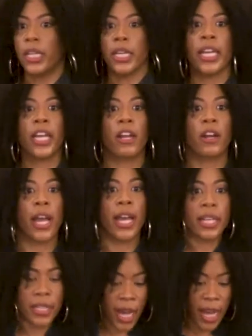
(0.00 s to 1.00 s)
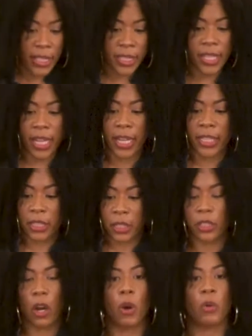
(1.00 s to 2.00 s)
here, and God said,
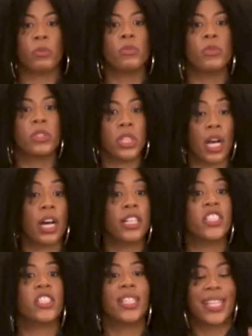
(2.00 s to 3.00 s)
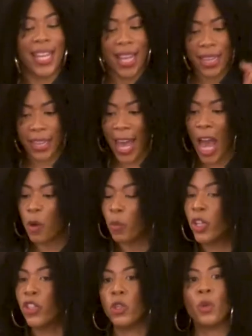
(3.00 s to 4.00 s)
"Don't touch that
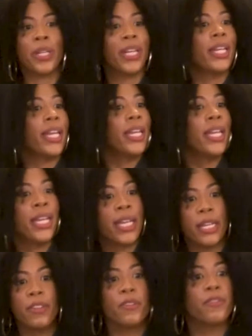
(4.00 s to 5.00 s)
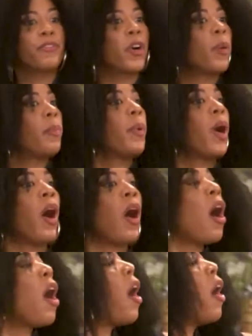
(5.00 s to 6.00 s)
one. You can eat from
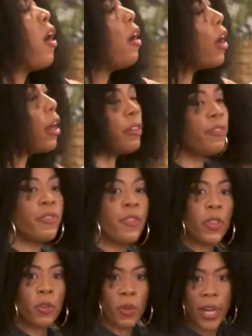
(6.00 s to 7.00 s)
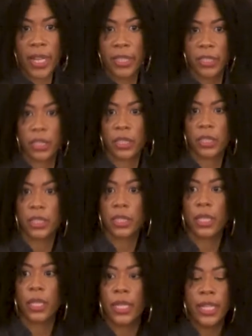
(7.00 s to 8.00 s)
all of the rest.
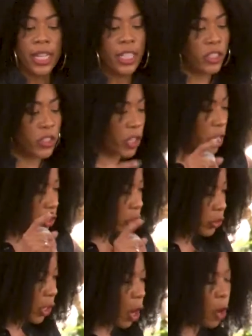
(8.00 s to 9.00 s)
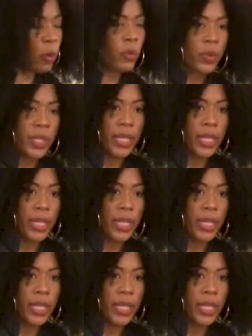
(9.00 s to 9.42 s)
Just don't